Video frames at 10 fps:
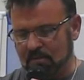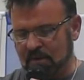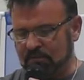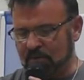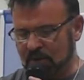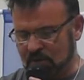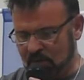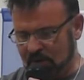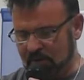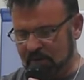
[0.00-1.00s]
And from the
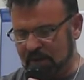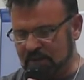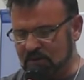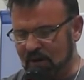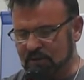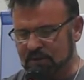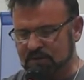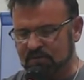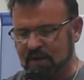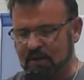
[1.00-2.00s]
corner the
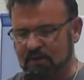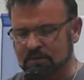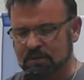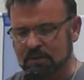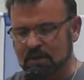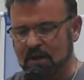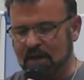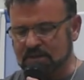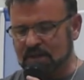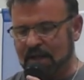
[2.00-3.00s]
darkness veiled,
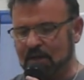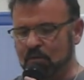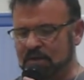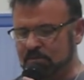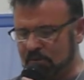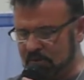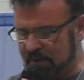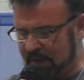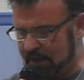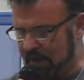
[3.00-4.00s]
a silent whisper
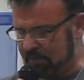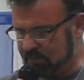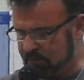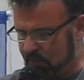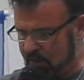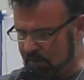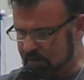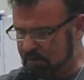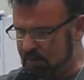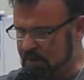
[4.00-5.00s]
then came forth,
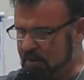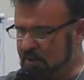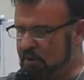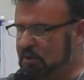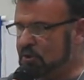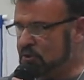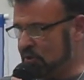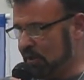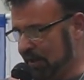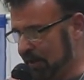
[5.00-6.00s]

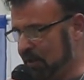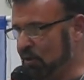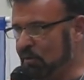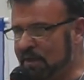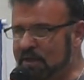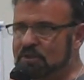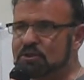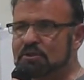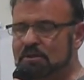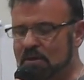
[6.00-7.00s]
"Surely you
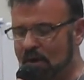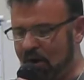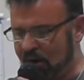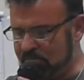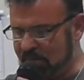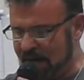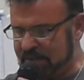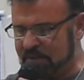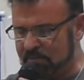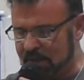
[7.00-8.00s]
each are
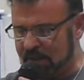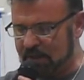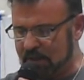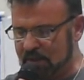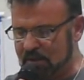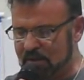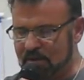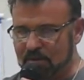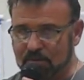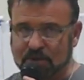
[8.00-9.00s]
mighty men,
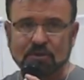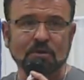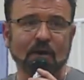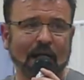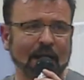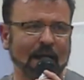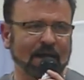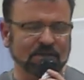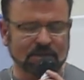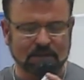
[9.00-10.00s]
but who, I
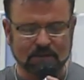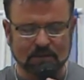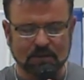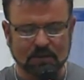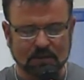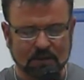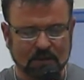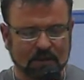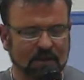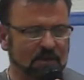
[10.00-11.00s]
ask,
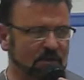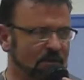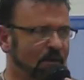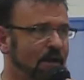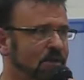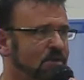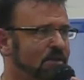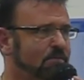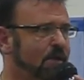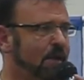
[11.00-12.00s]
is the greatest
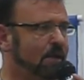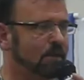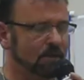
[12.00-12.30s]
of men?"